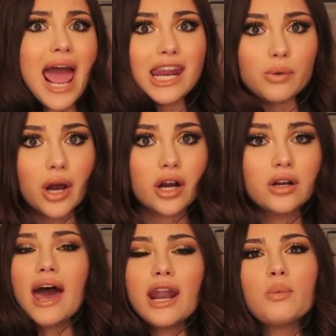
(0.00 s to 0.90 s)
anywhere
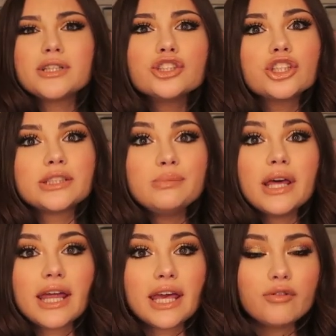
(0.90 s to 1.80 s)
and it wasn't just
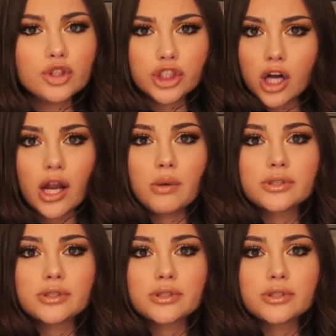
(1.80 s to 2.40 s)
me like even gianni